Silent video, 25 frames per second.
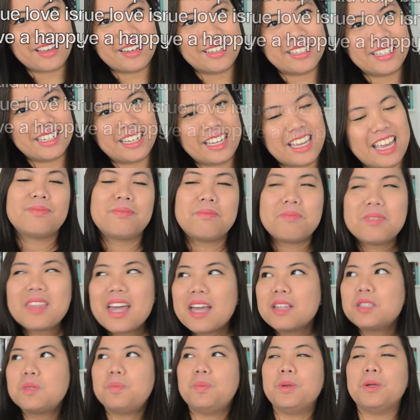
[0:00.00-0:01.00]
ending."
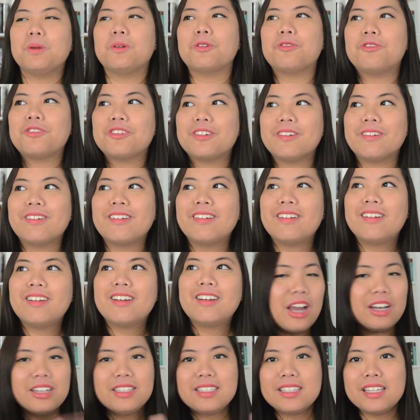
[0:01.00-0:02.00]
That's beautiful.
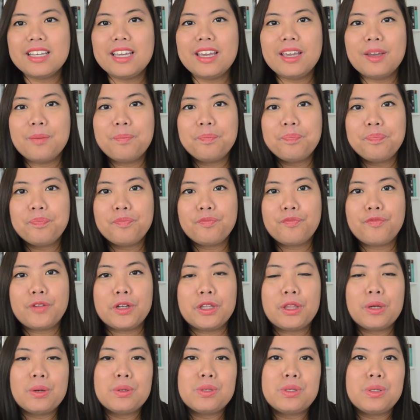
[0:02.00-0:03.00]
Honestly,
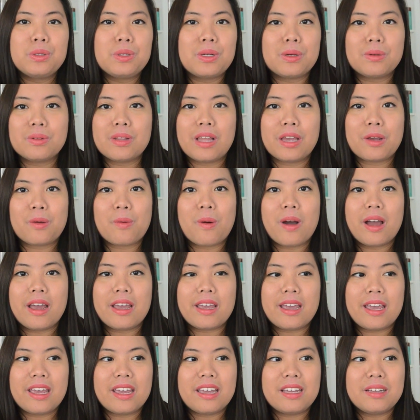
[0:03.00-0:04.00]
for those who don't like
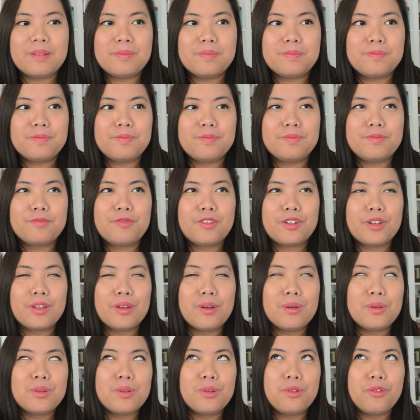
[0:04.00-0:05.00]
YA, for
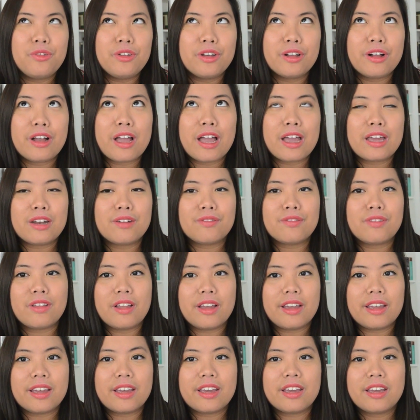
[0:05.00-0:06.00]
those who feel kind of
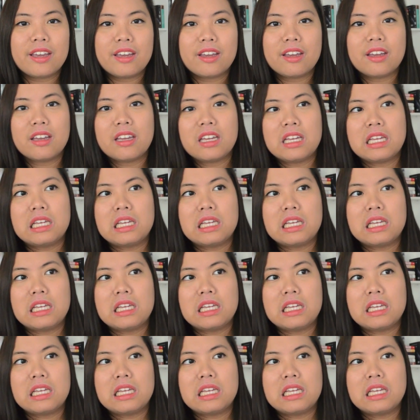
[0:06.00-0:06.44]
like